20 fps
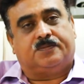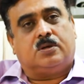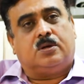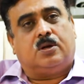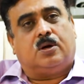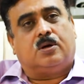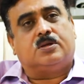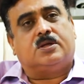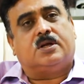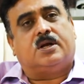
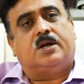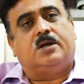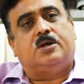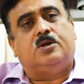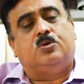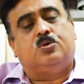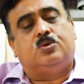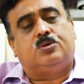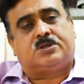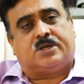Now there are
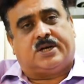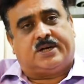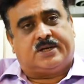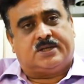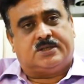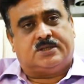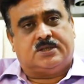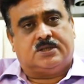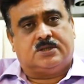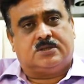new
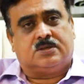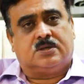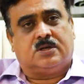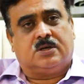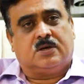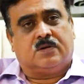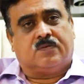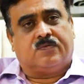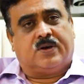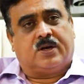strategies
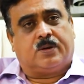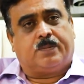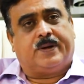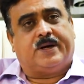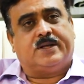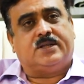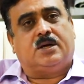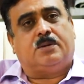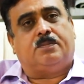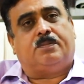
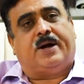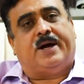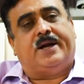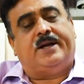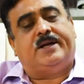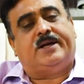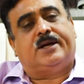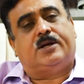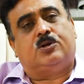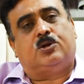whereby their
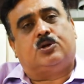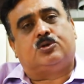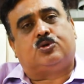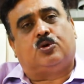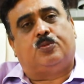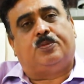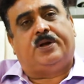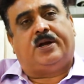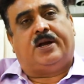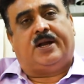mind can
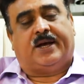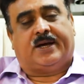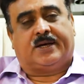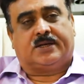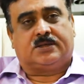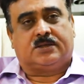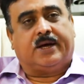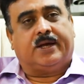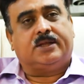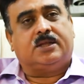also be
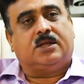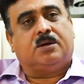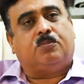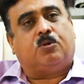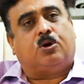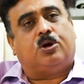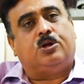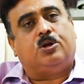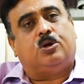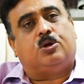relaxed and their
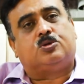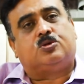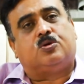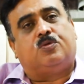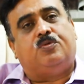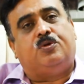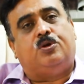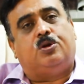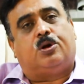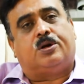body also
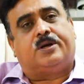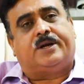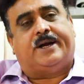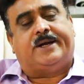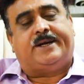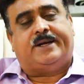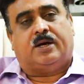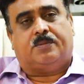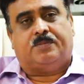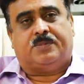will not
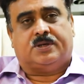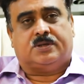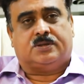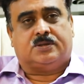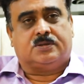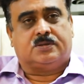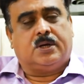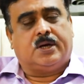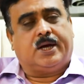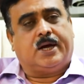get
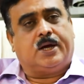damaged.